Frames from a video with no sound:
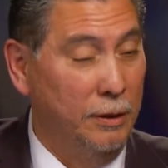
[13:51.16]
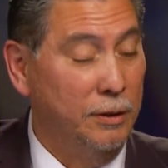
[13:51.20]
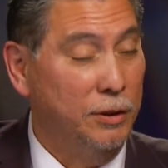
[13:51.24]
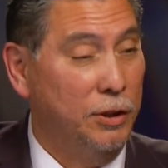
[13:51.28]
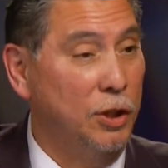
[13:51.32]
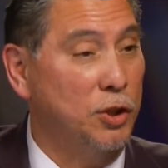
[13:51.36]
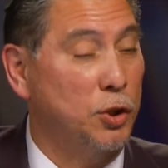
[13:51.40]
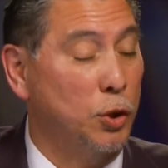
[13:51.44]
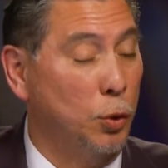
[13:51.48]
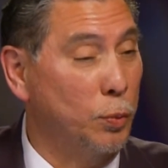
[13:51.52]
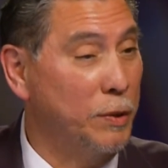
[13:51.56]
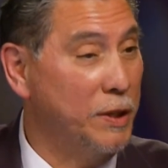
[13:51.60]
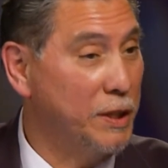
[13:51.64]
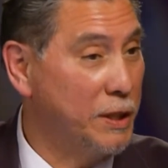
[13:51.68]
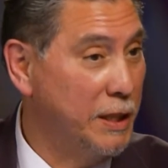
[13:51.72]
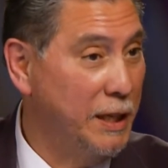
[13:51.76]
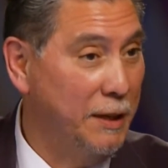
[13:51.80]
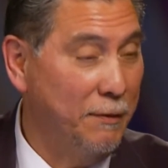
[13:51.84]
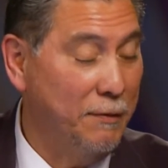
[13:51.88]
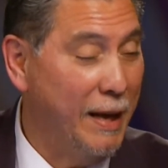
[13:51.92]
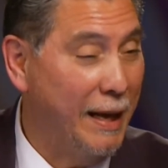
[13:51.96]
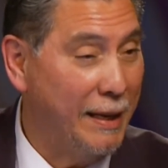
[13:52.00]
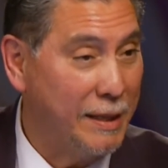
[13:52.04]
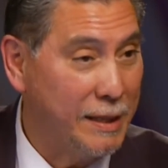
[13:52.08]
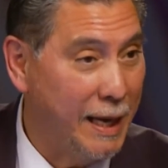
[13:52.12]
Did you
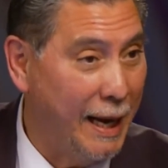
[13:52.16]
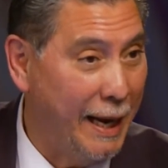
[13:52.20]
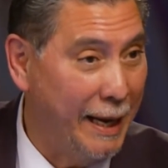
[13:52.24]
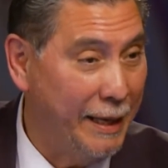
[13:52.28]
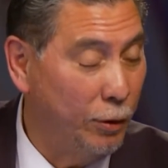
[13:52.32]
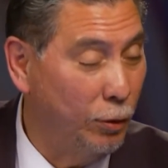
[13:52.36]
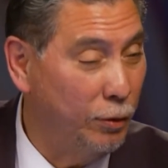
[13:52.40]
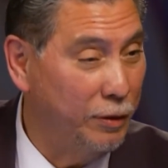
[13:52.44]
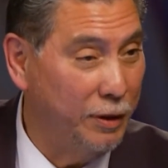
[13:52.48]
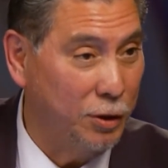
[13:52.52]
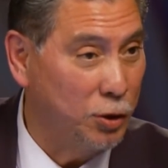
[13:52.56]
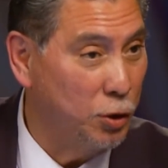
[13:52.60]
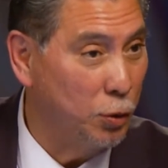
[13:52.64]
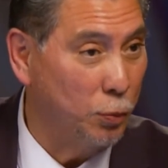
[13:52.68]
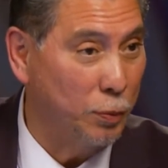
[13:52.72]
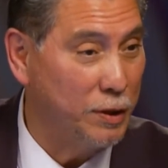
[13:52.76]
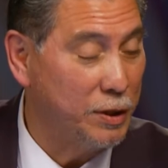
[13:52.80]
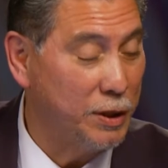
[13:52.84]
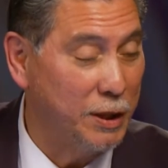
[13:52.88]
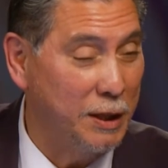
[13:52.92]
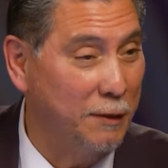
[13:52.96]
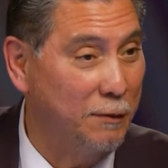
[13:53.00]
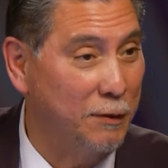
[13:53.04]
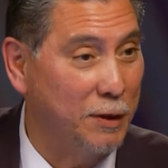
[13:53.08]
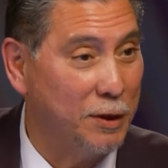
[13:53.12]
receive that title? Did you
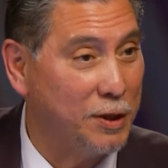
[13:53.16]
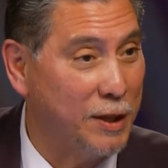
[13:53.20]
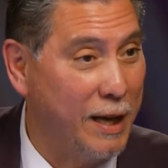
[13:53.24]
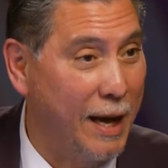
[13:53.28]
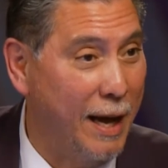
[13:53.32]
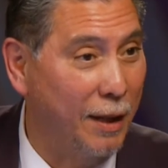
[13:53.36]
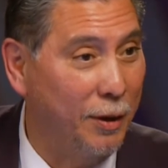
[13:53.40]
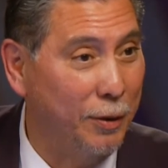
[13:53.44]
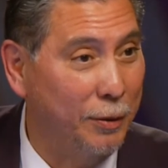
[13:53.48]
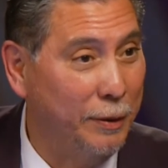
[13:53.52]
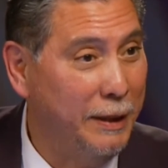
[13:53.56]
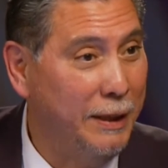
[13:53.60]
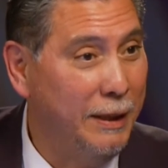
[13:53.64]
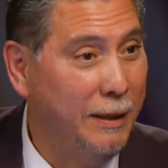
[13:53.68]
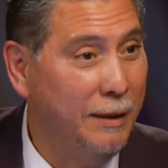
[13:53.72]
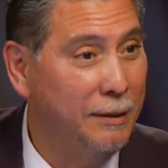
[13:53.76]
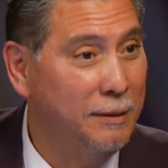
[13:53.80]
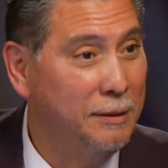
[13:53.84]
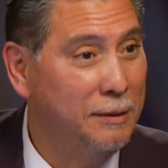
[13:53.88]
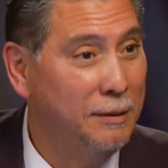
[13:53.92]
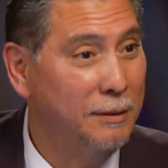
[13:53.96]
receive the salary?